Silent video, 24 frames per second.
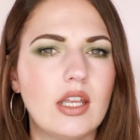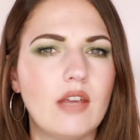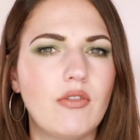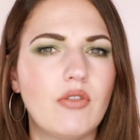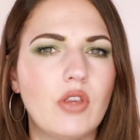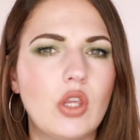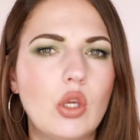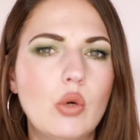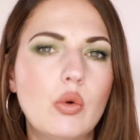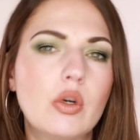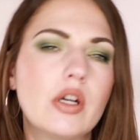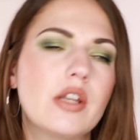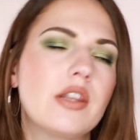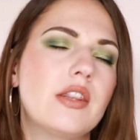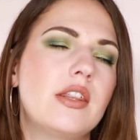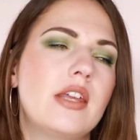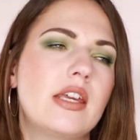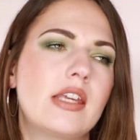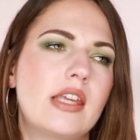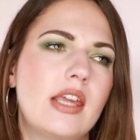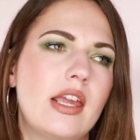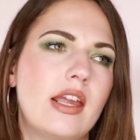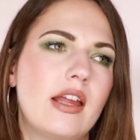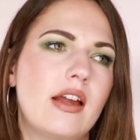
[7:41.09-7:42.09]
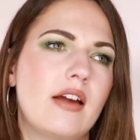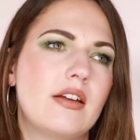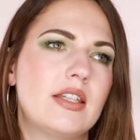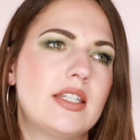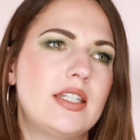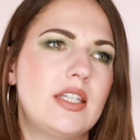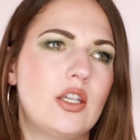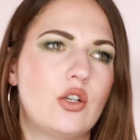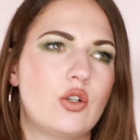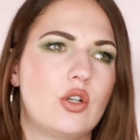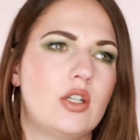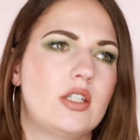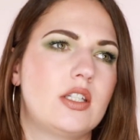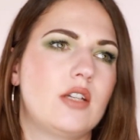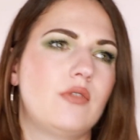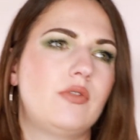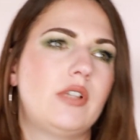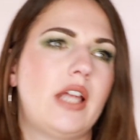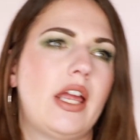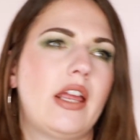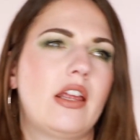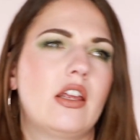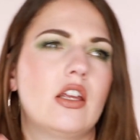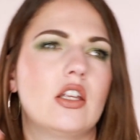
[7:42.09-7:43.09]
If you are thinking citrus of
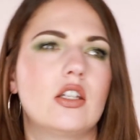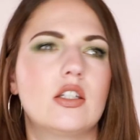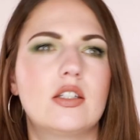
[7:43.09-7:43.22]
like